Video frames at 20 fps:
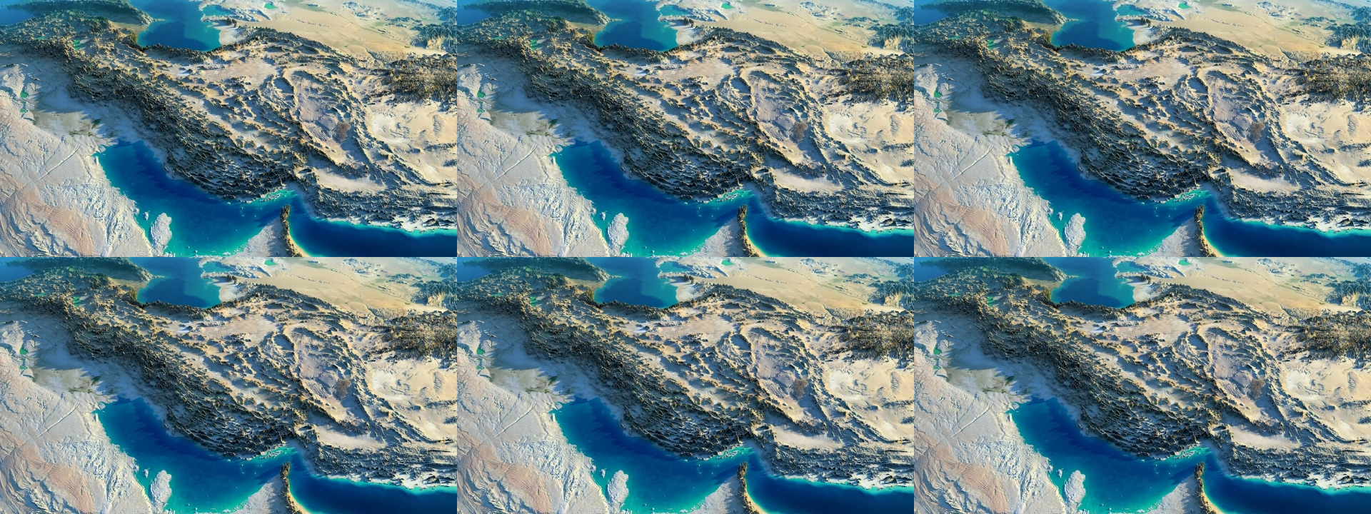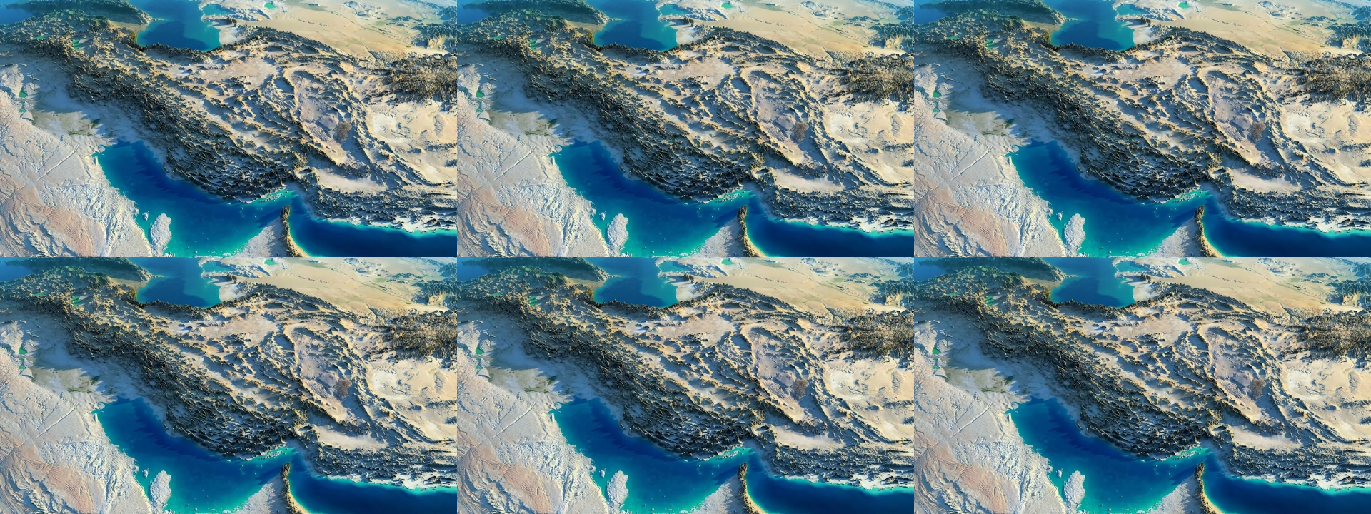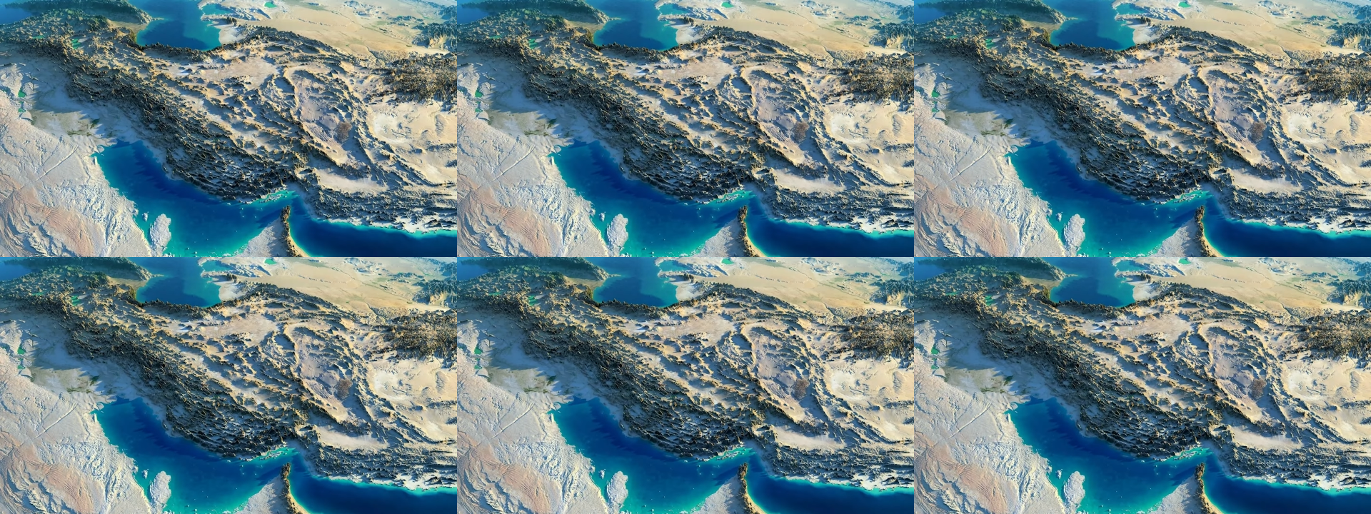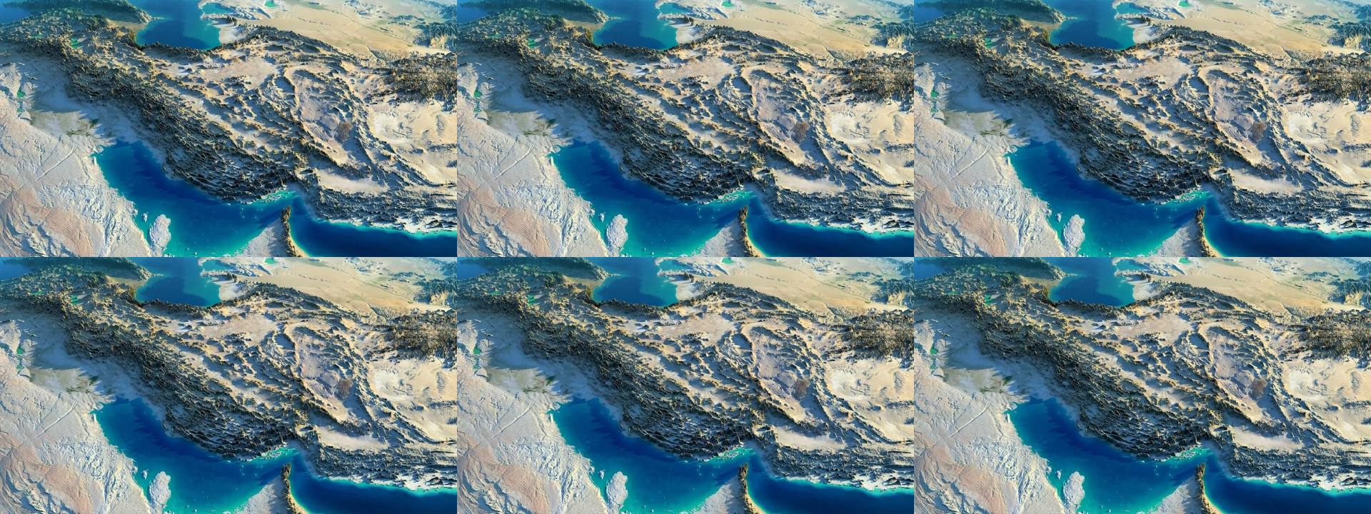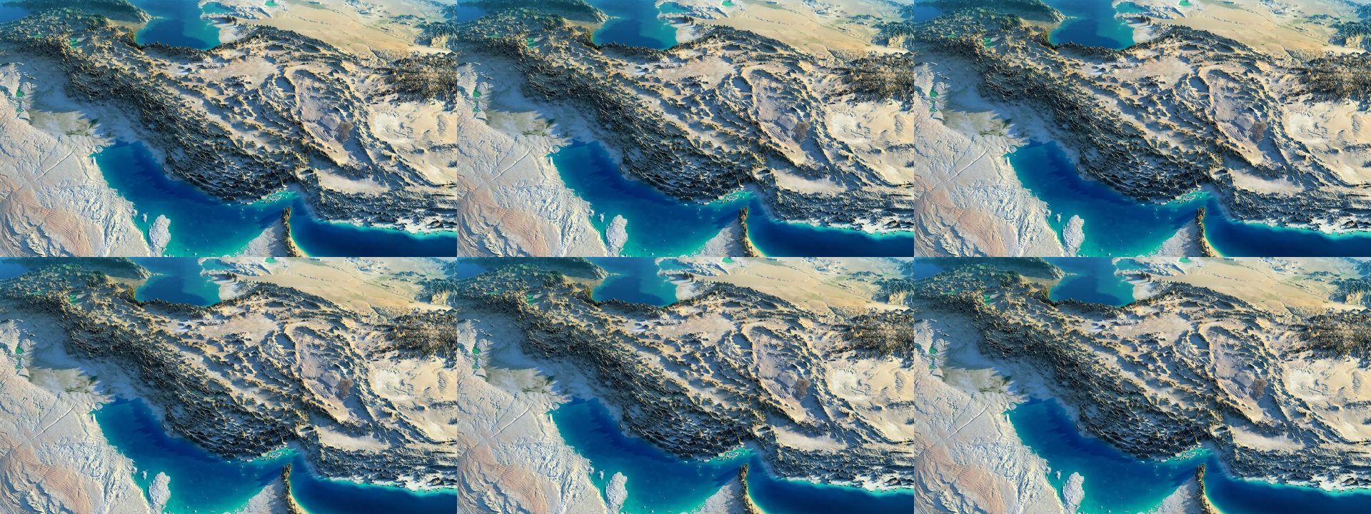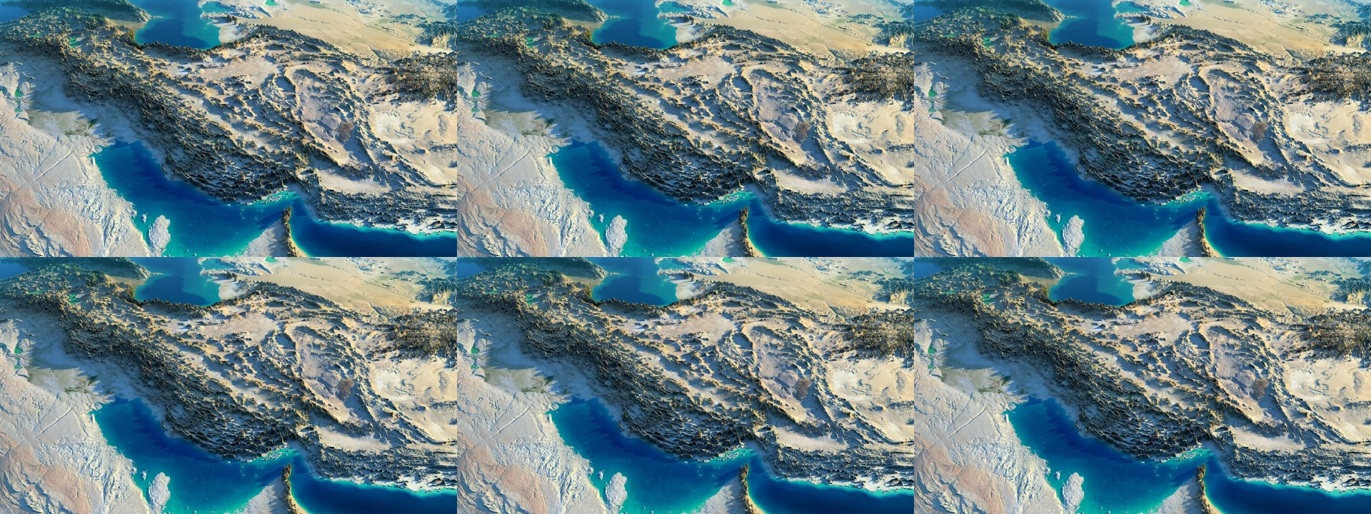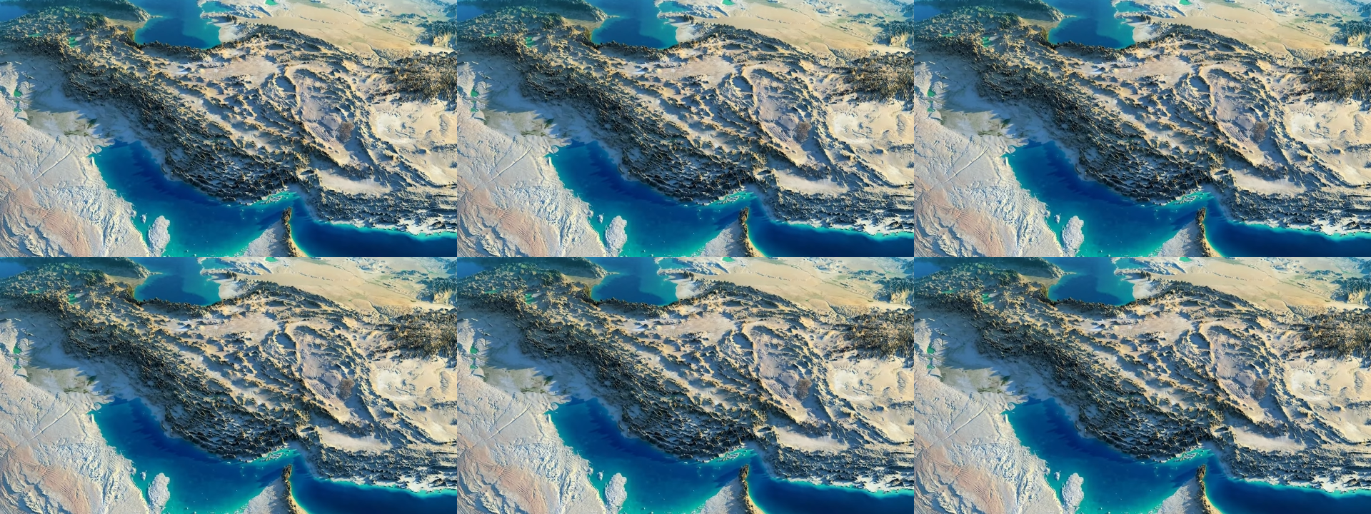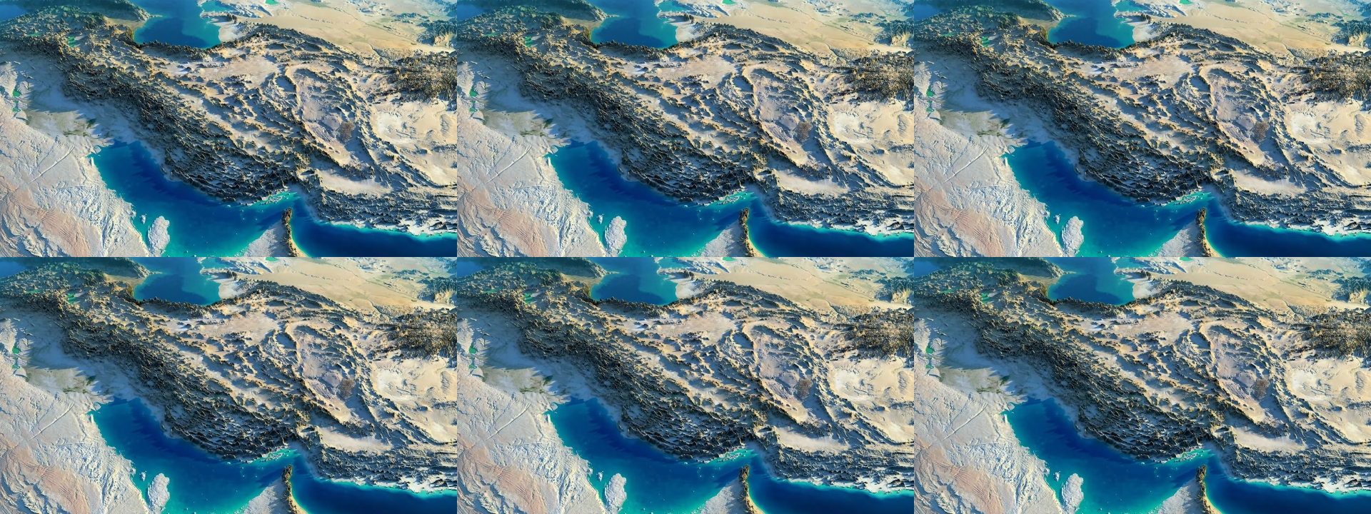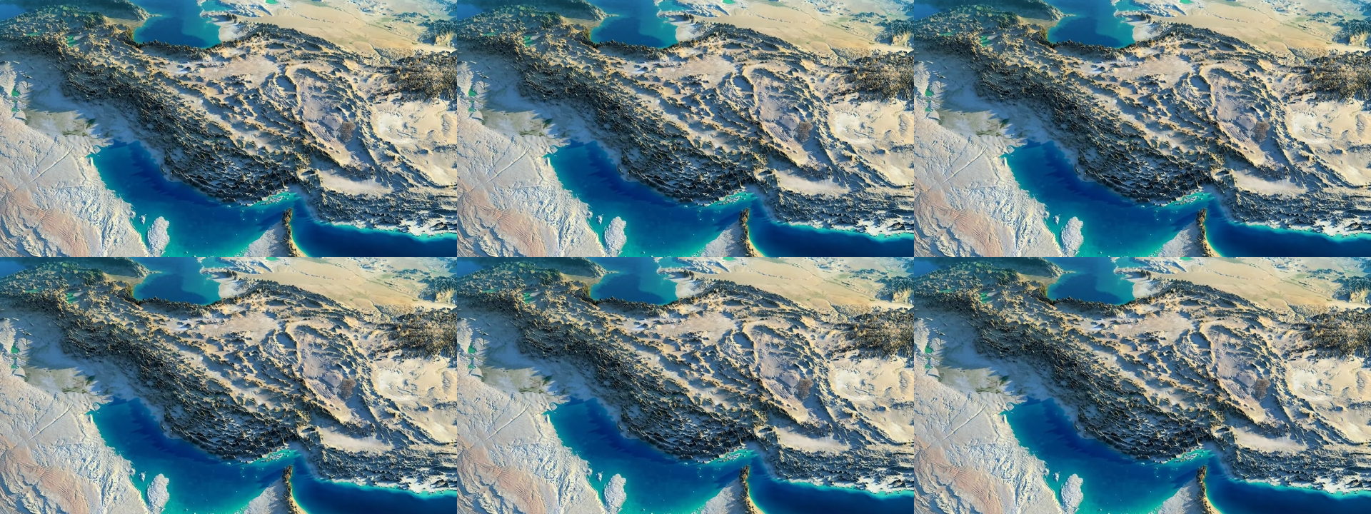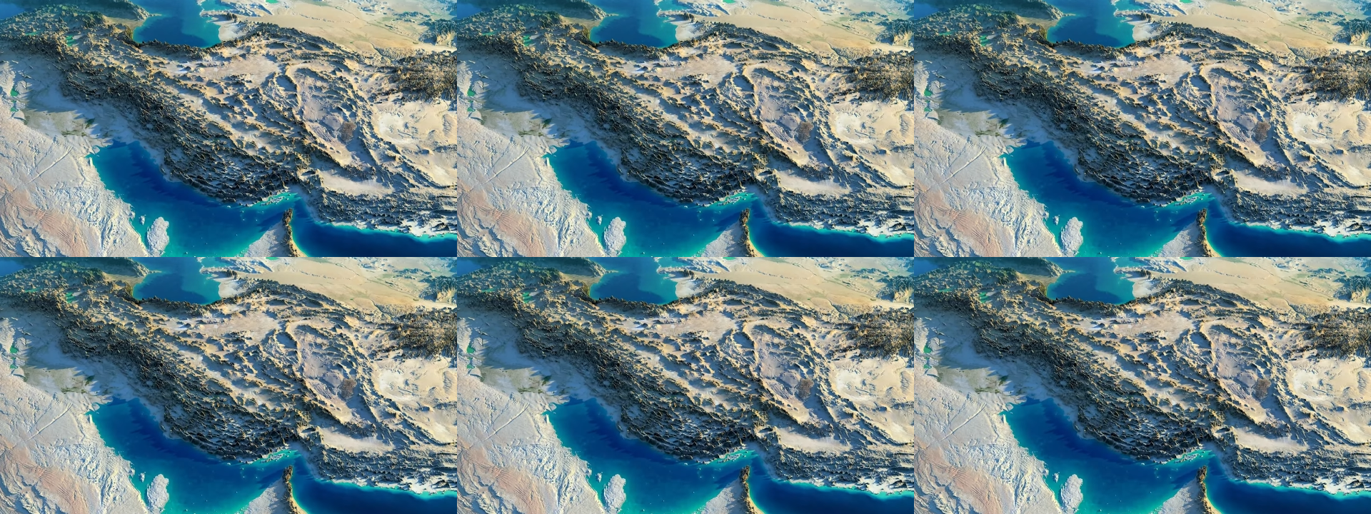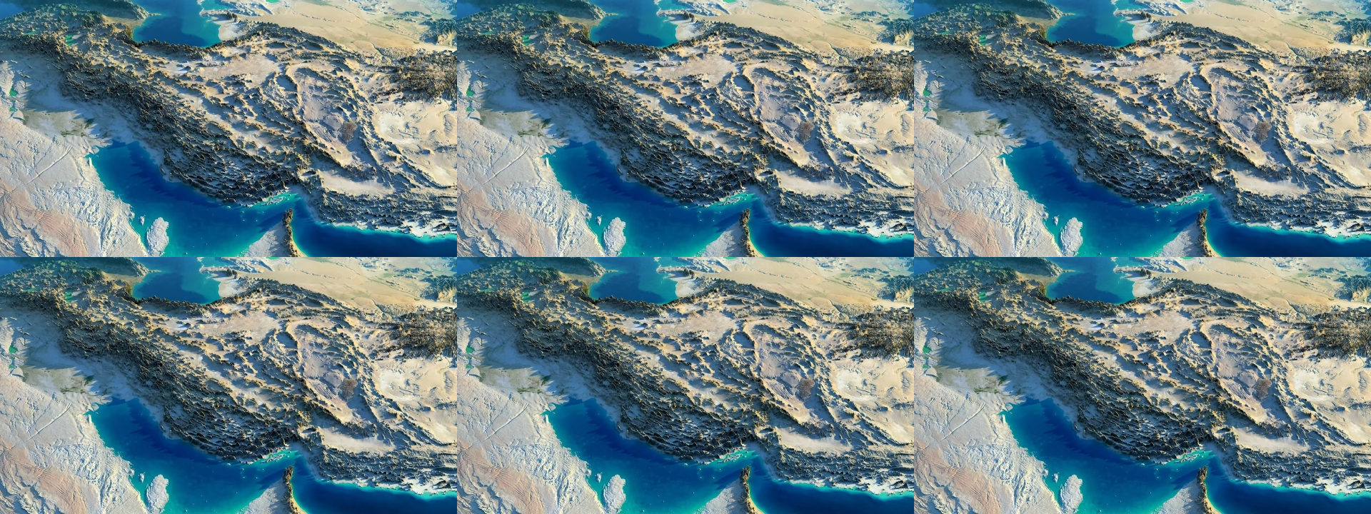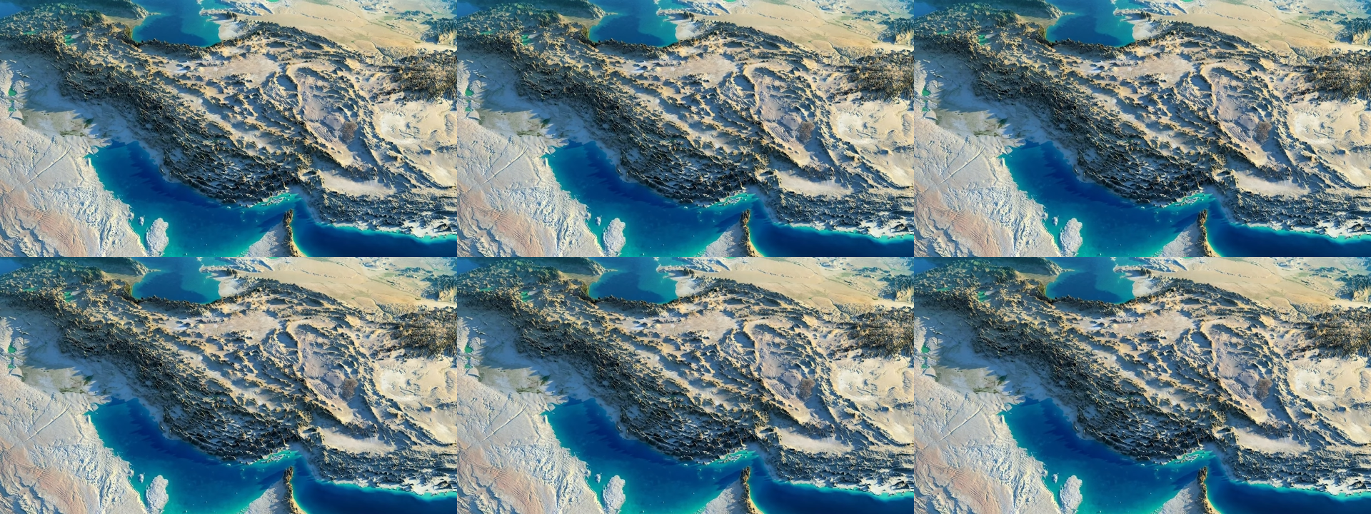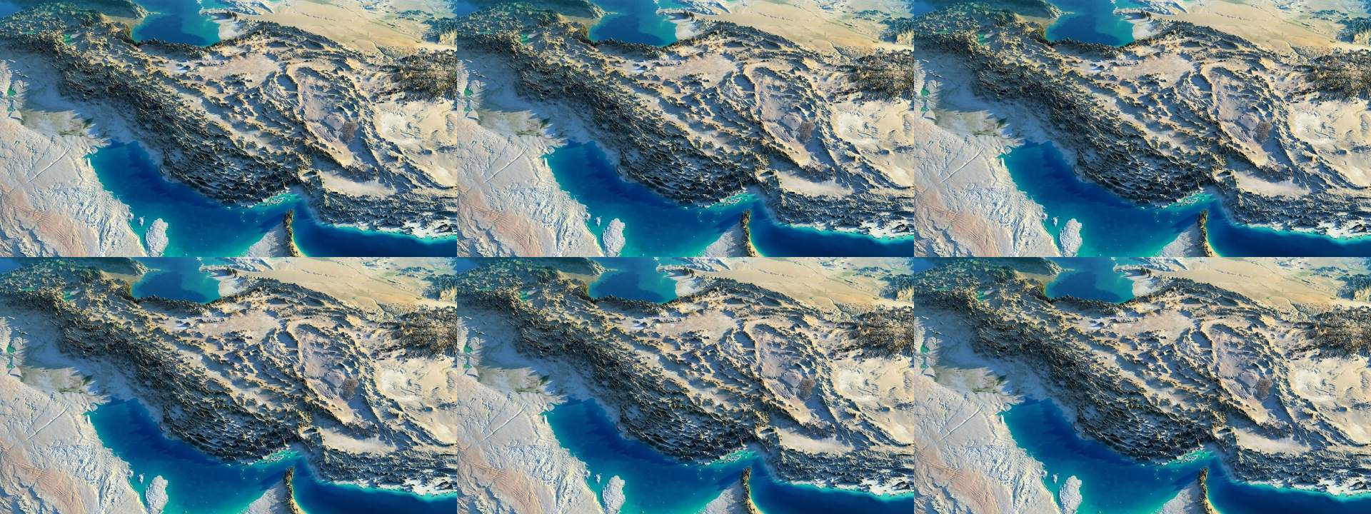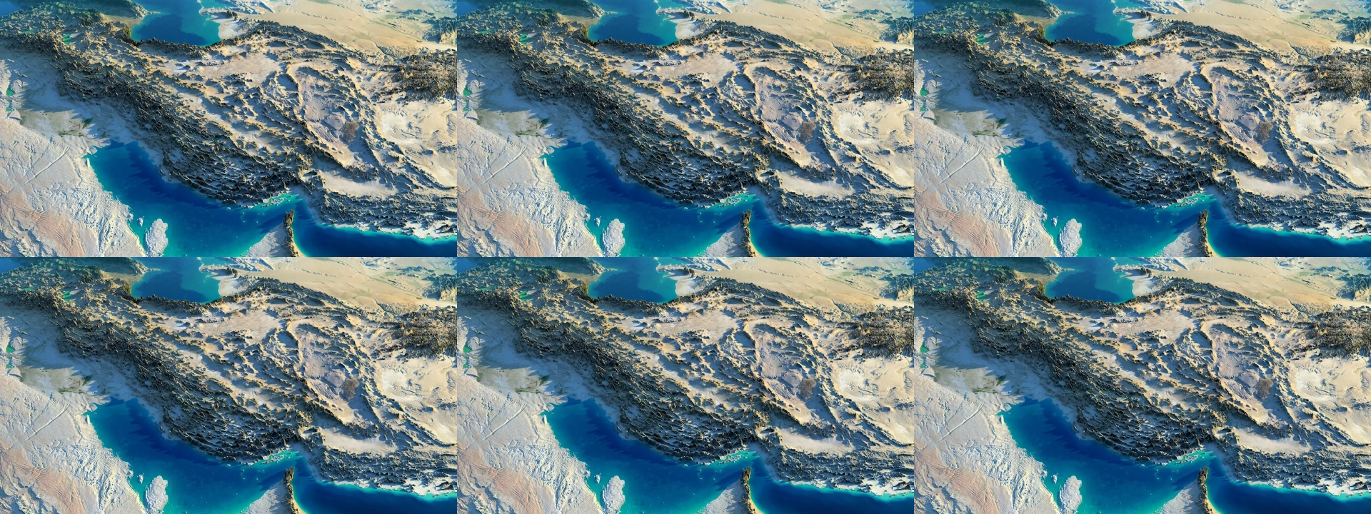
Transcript: (no speaker visible)